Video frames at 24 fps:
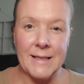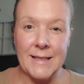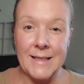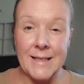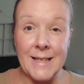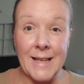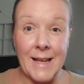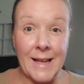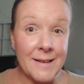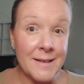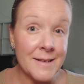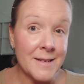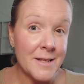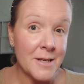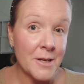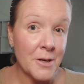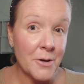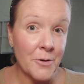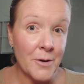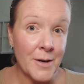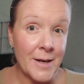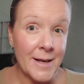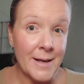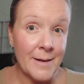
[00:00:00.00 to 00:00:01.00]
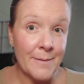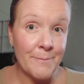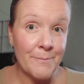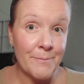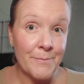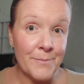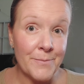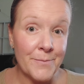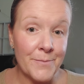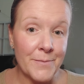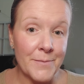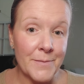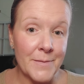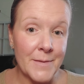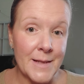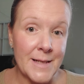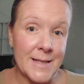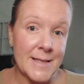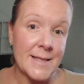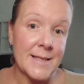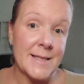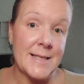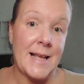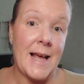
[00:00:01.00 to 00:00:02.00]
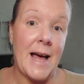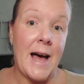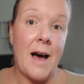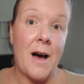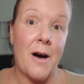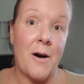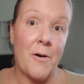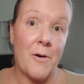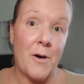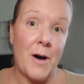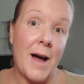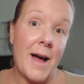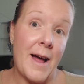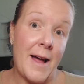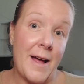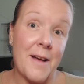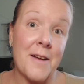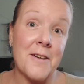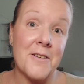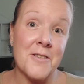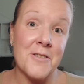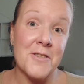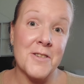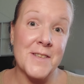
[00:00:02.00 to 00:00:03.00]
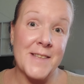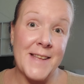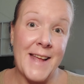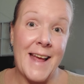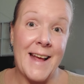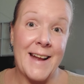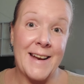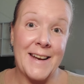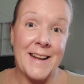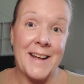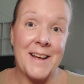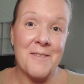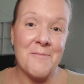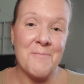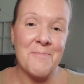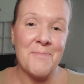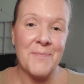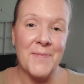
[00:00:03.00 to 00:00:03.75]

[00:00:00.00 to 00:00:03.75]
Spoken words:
tint to it. This is how I understand it.